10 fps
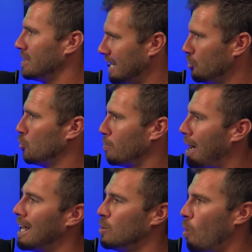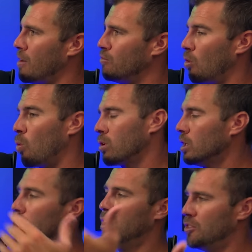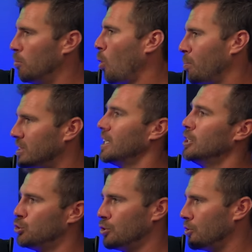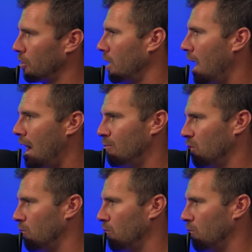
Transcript: getting your body weight forward, the more potential you're going to have for